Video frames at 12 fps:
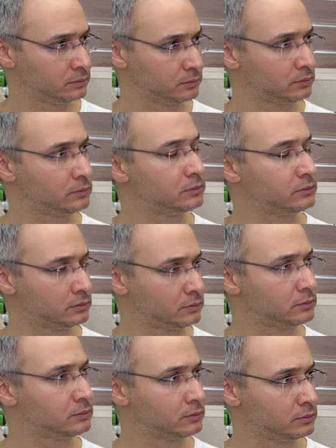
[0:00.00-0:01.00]

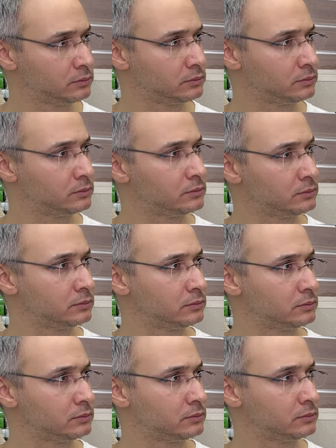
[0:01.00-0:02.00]

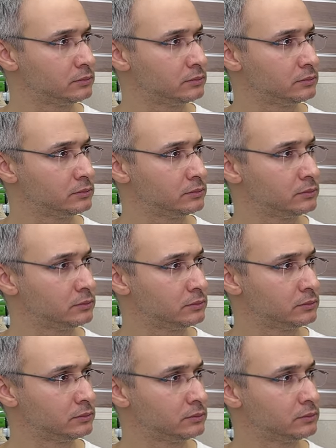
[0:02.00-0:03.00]

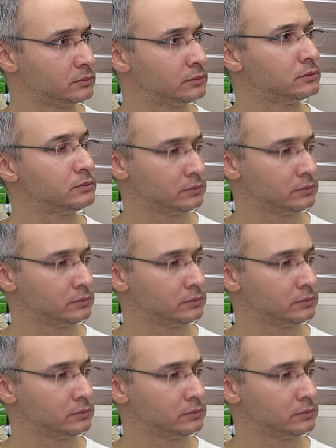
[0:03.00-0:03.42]
[no speech]